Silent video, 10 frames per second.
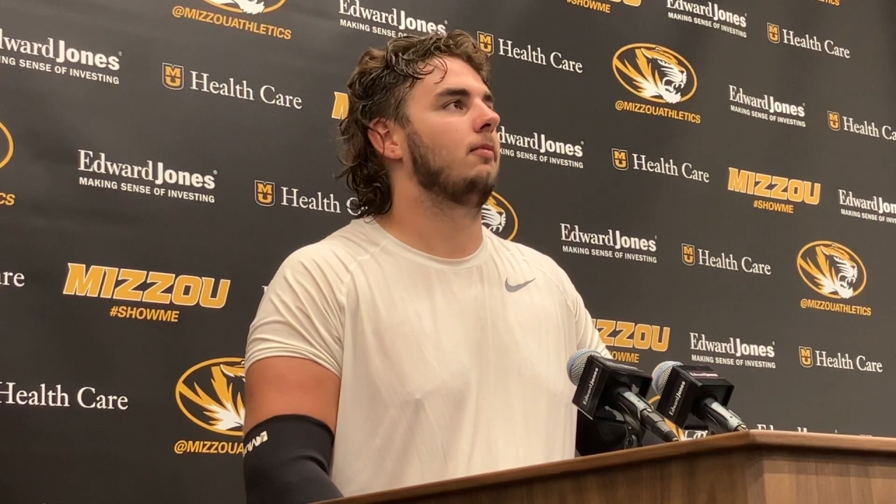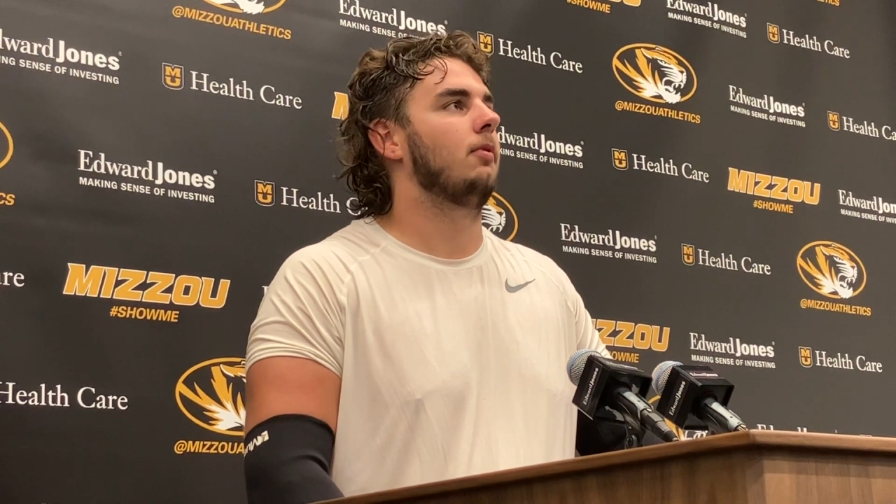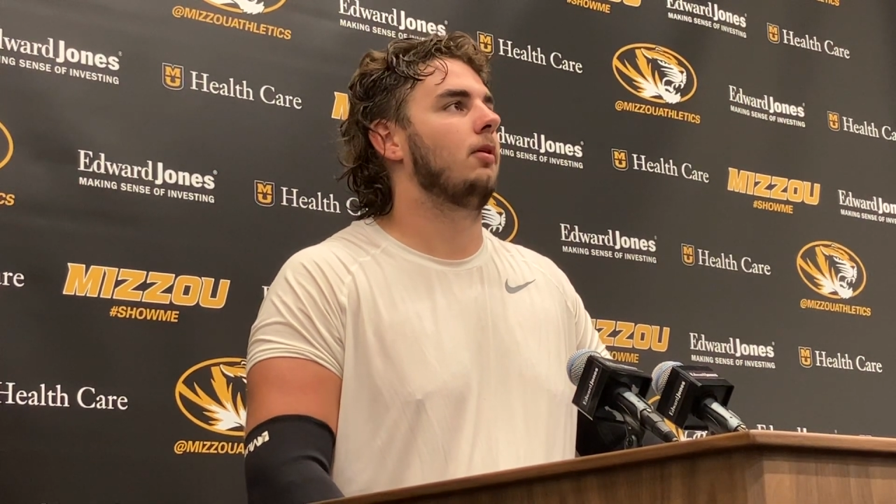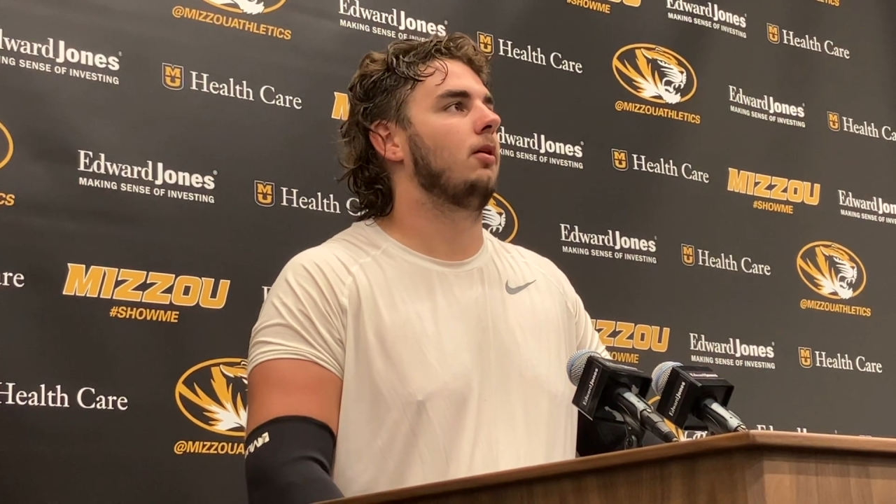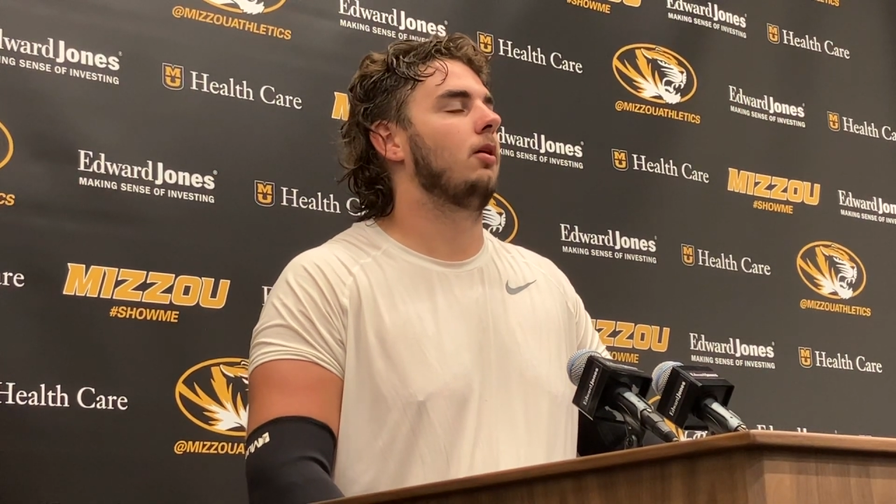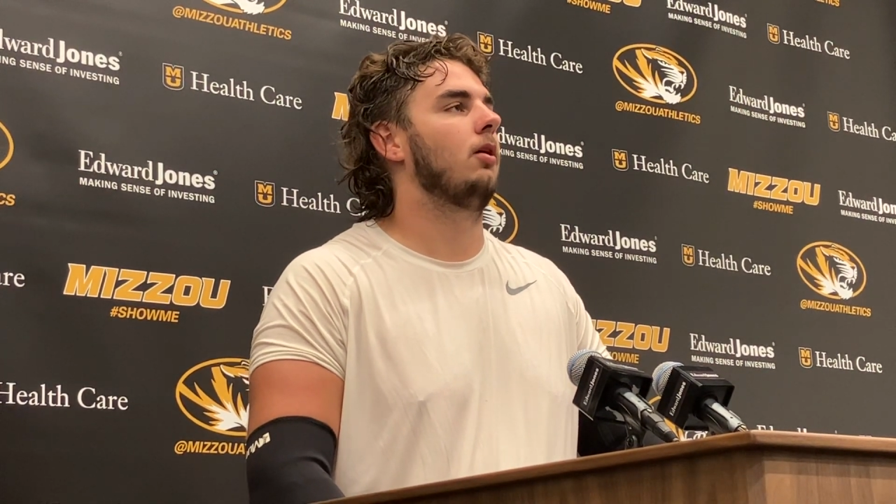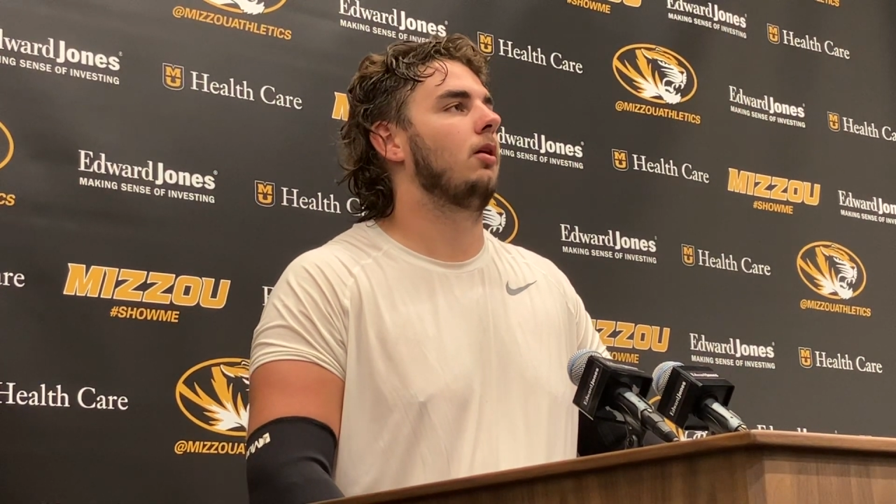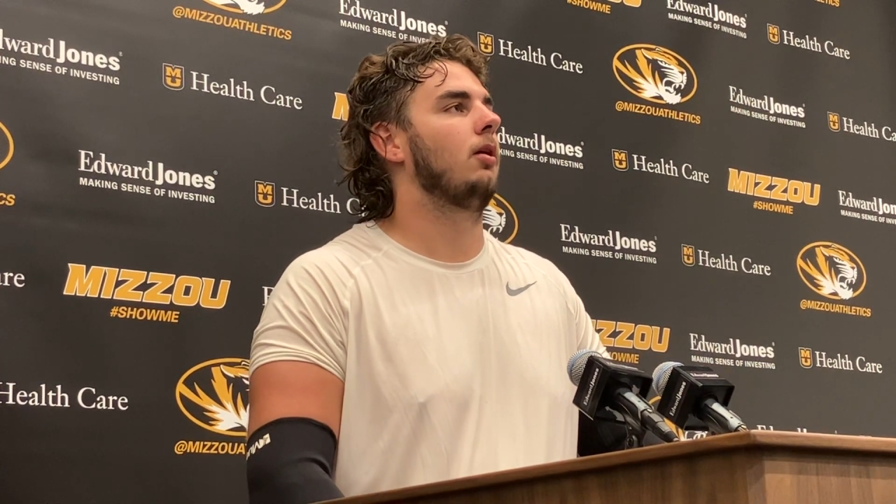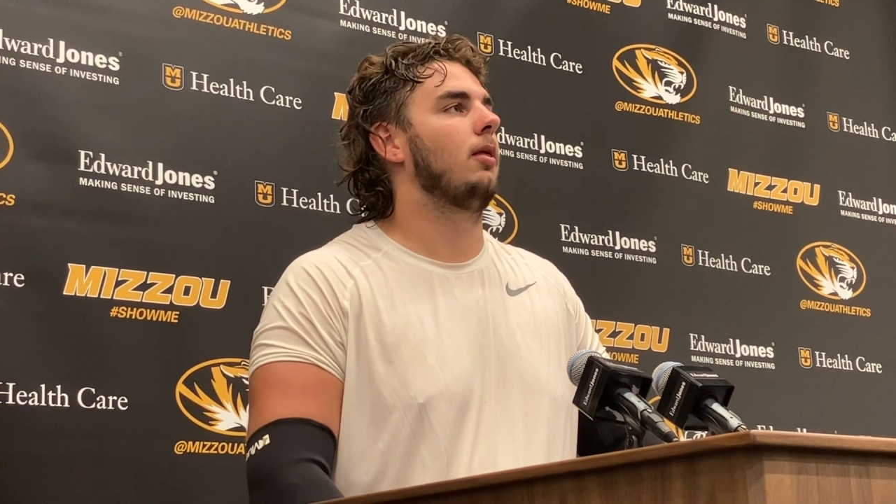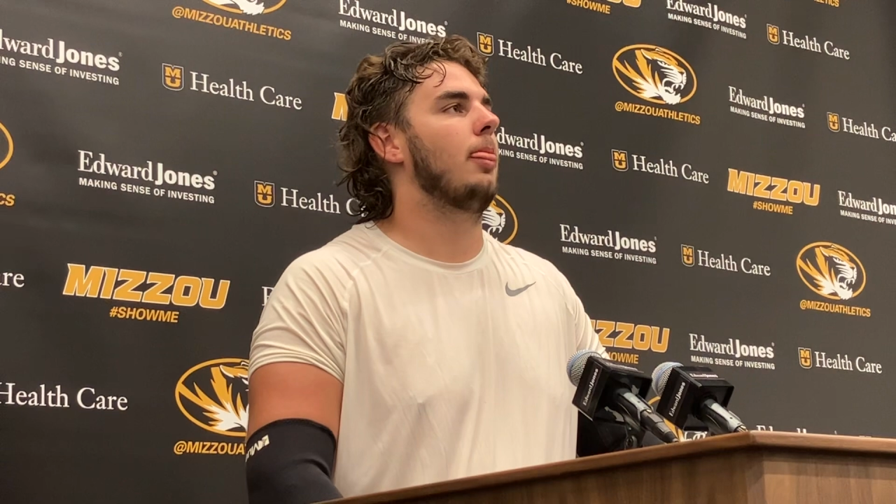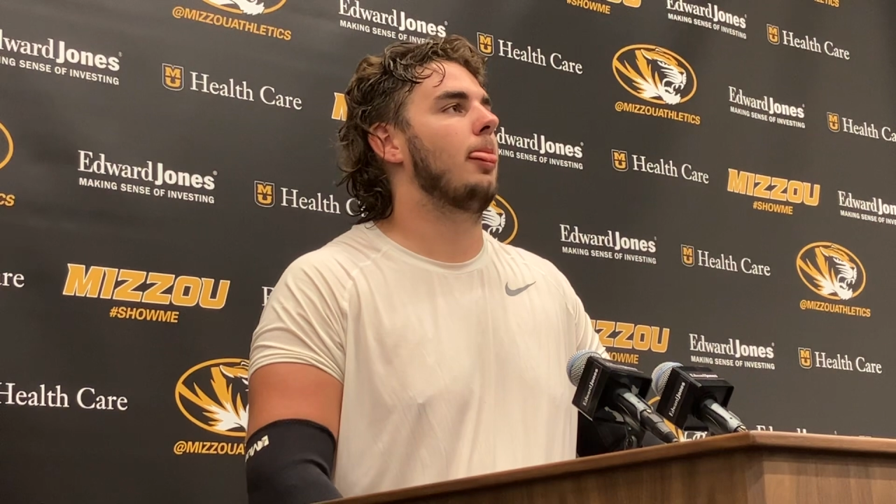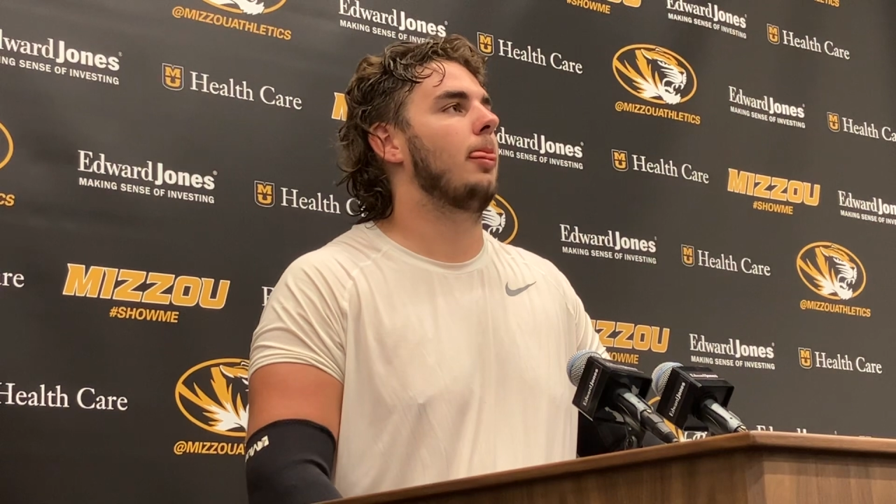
coming back another year,